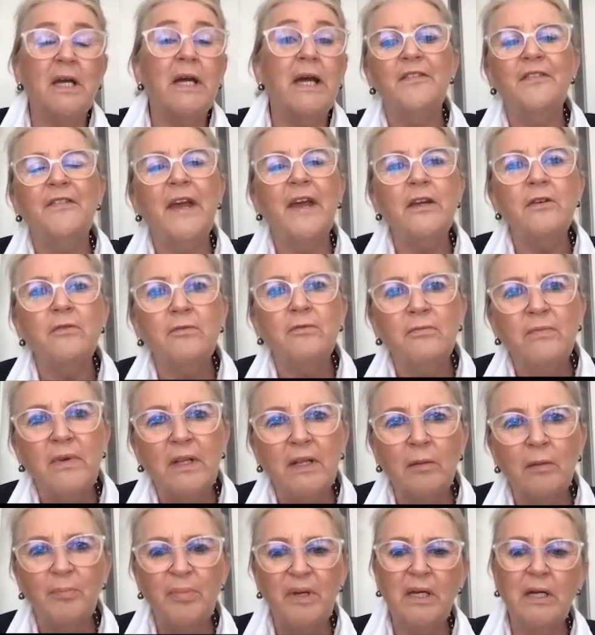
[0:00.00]
They
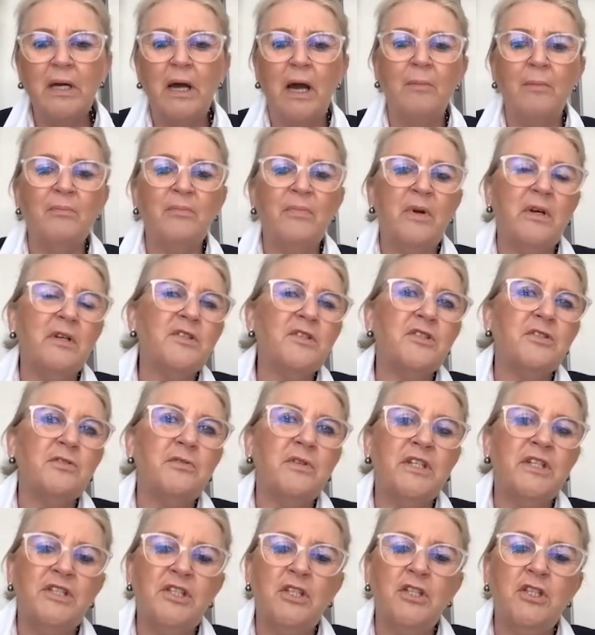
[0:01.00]
will become a
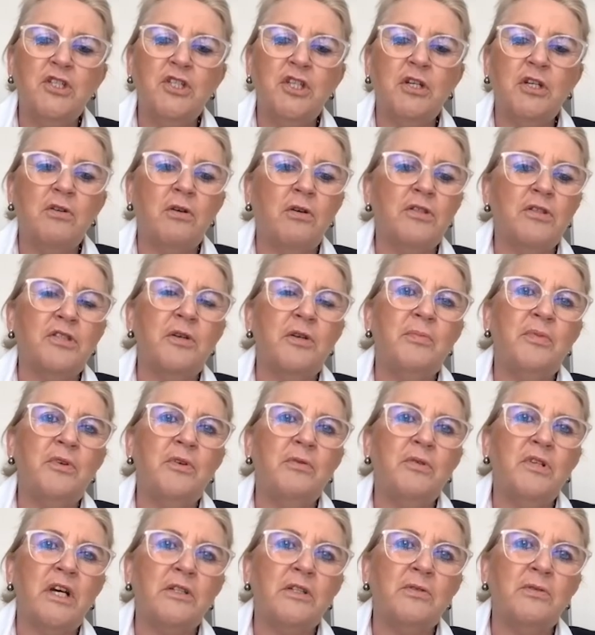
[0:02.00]
strategic
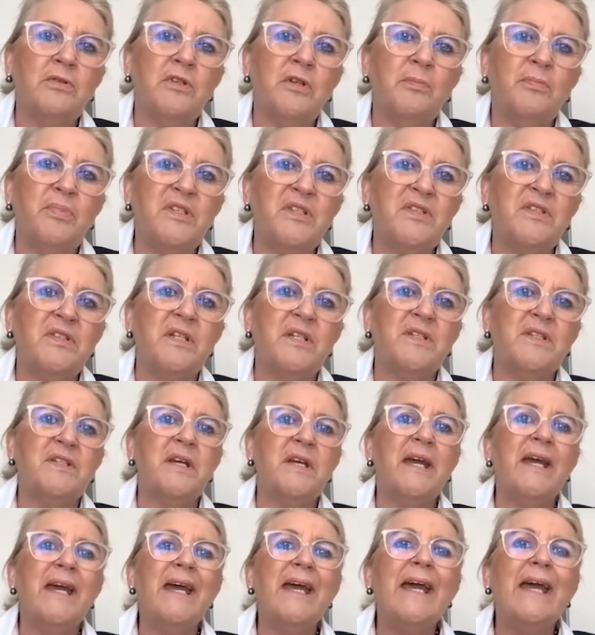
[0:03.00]
contributor to the business,
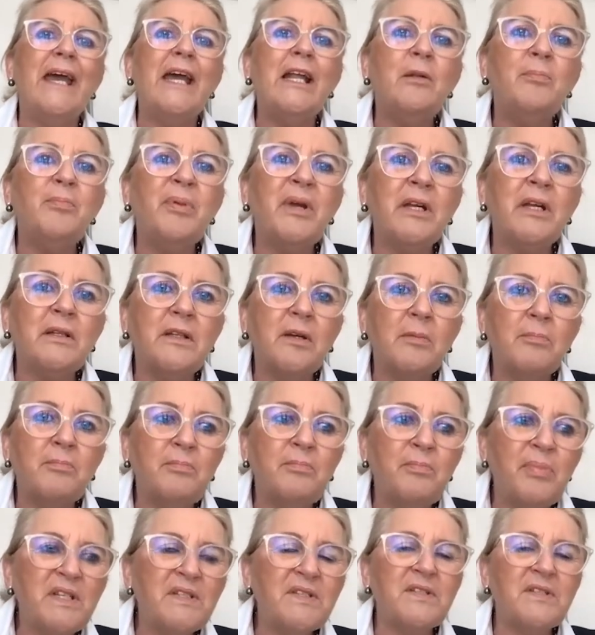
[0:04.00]
helping the
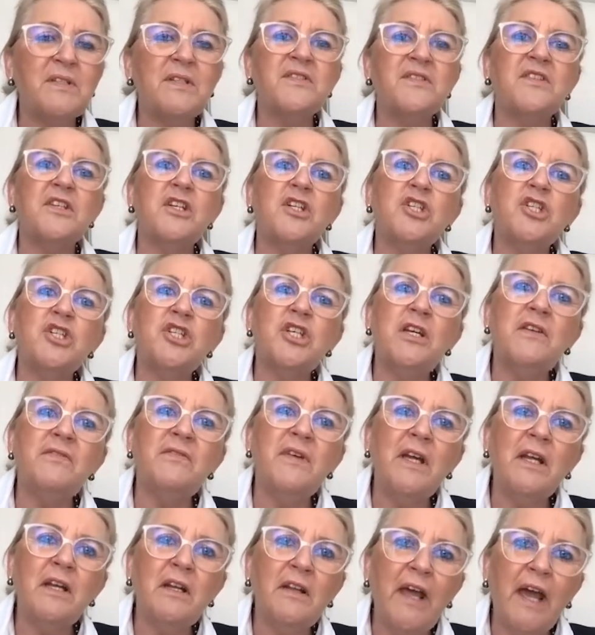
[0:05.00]
business
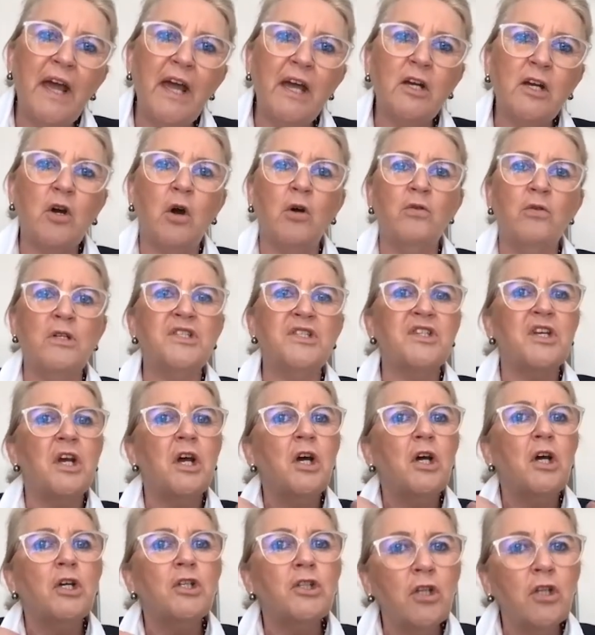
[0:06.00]
achieving their goals.
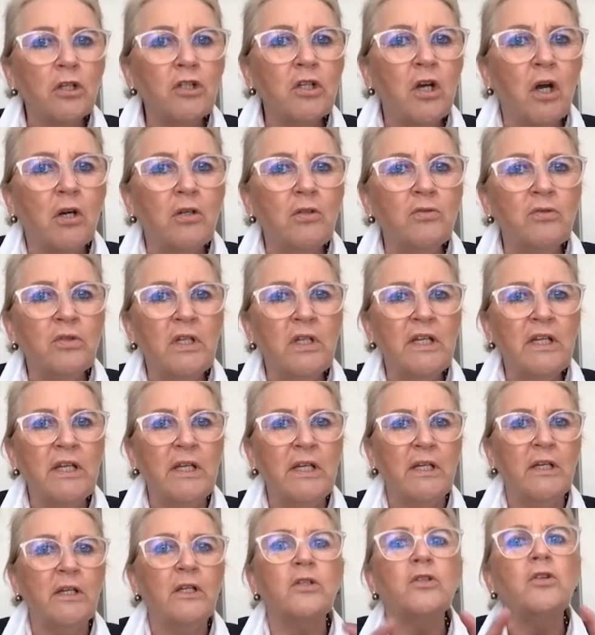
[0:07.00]
Not
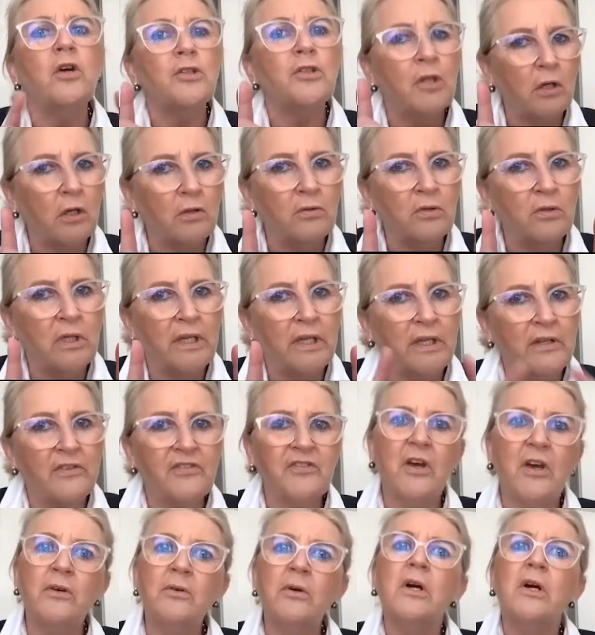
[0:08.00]
only.
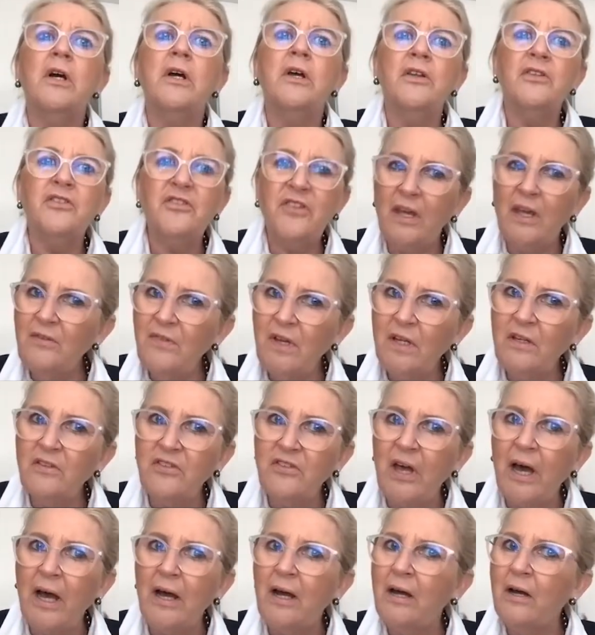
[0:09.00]
So savings
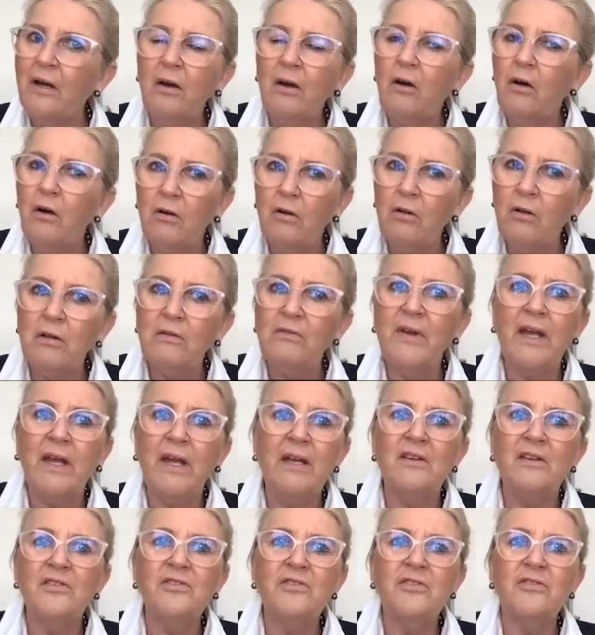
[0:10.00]
are
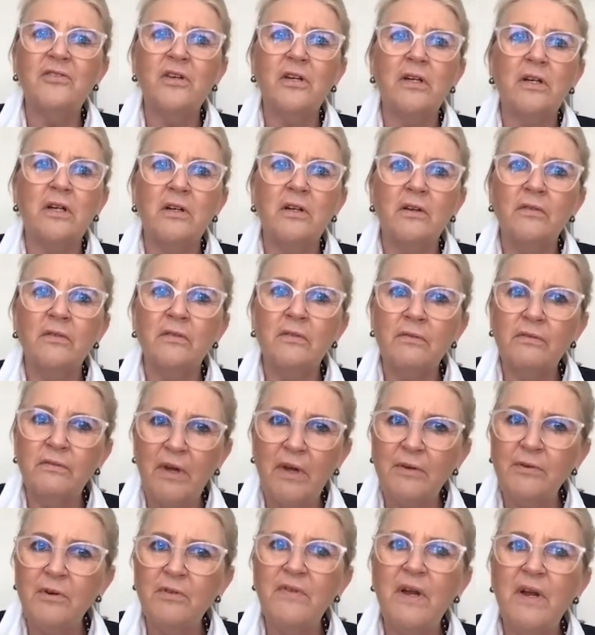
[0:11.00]
always
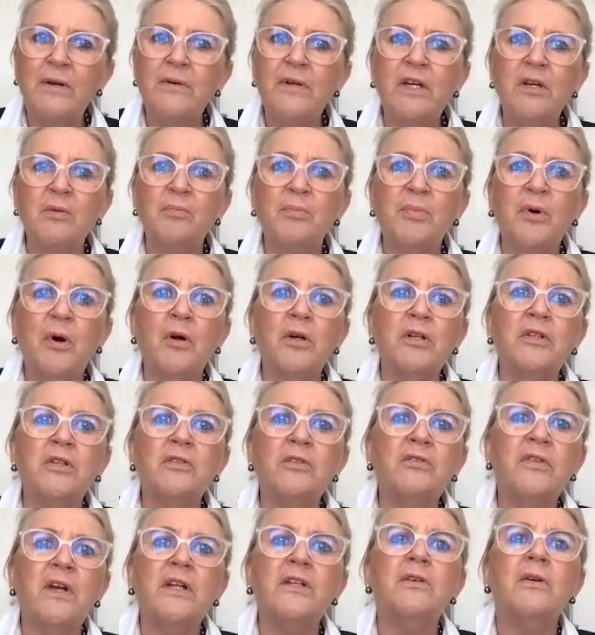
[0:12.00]
very, very
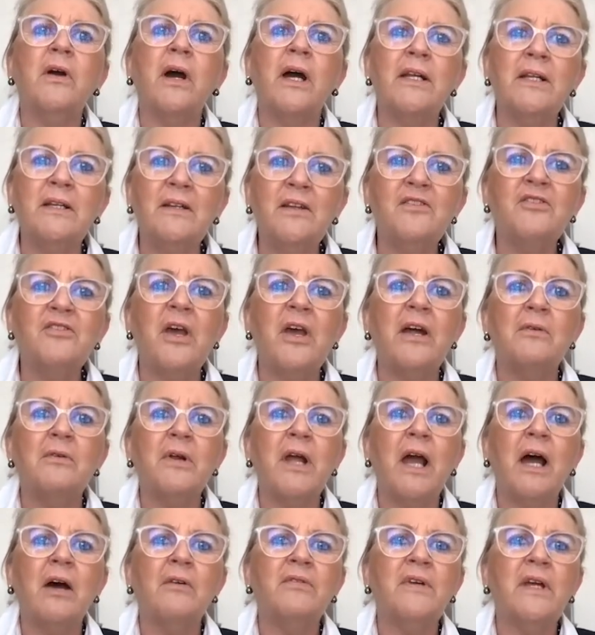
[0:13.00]
important when you are in this
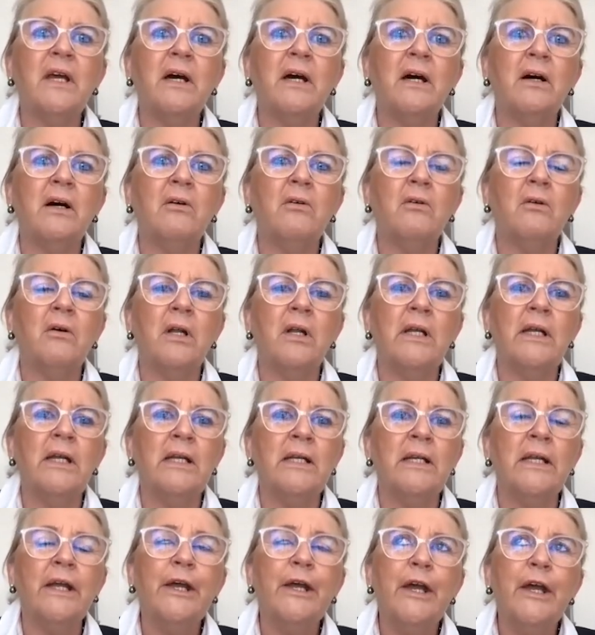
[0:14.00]
area we are all
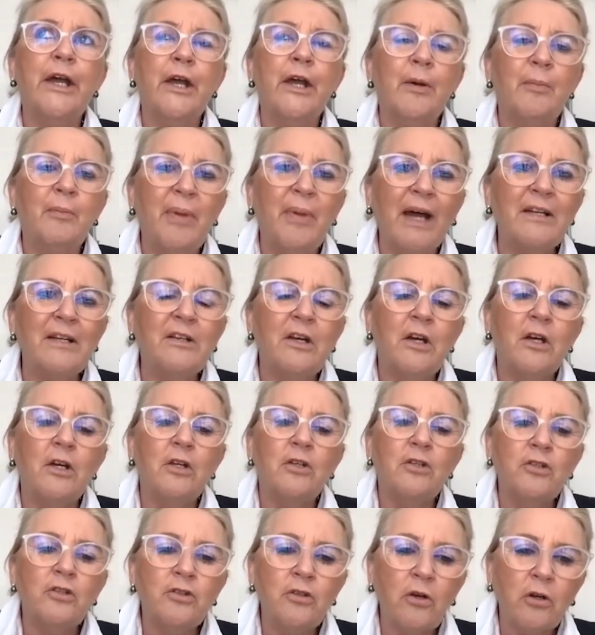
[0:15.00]
in. But
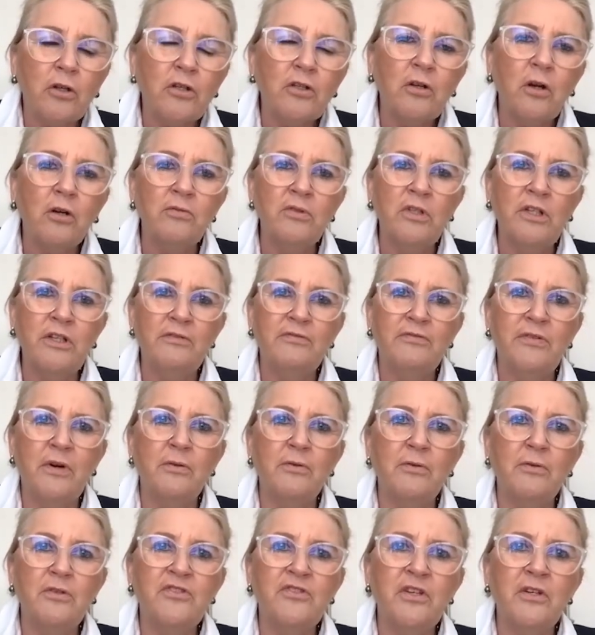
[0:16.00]
not only
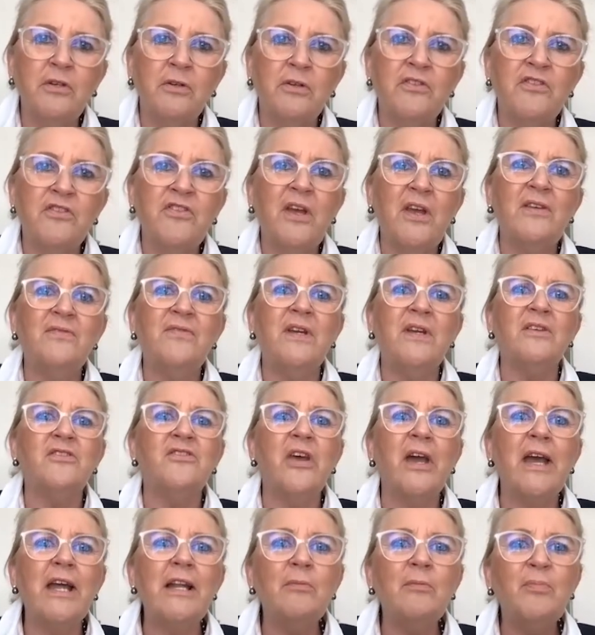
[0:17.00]
focusing on savings,
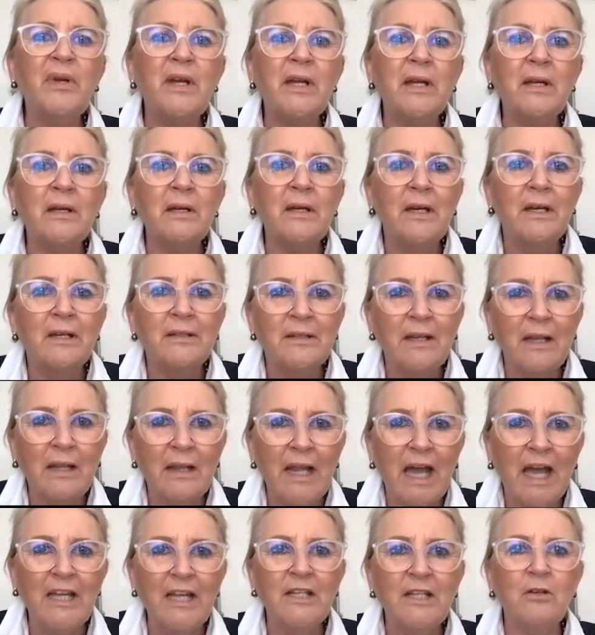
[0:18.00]
helping the
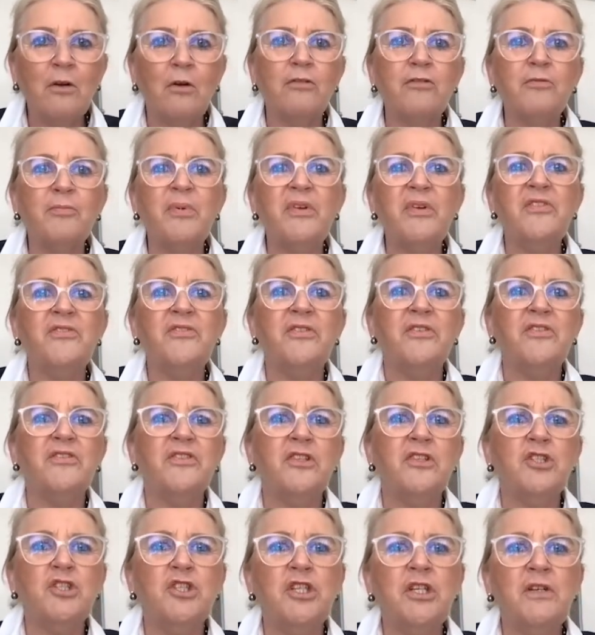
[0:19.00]
line of business
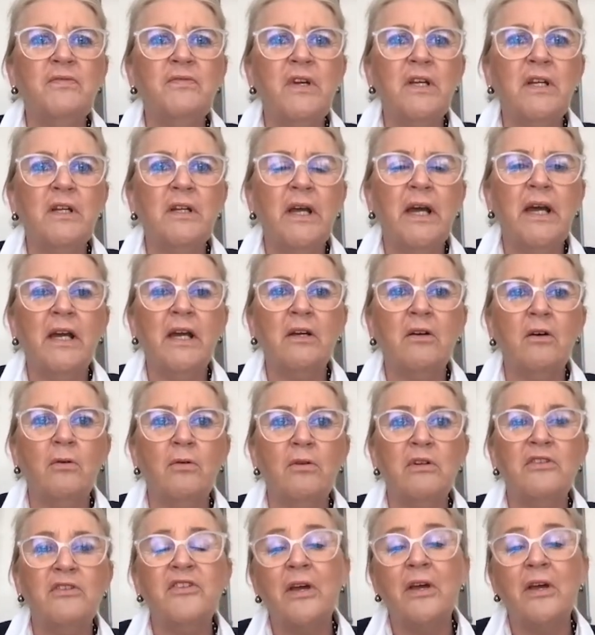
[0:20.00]
achieving their goals.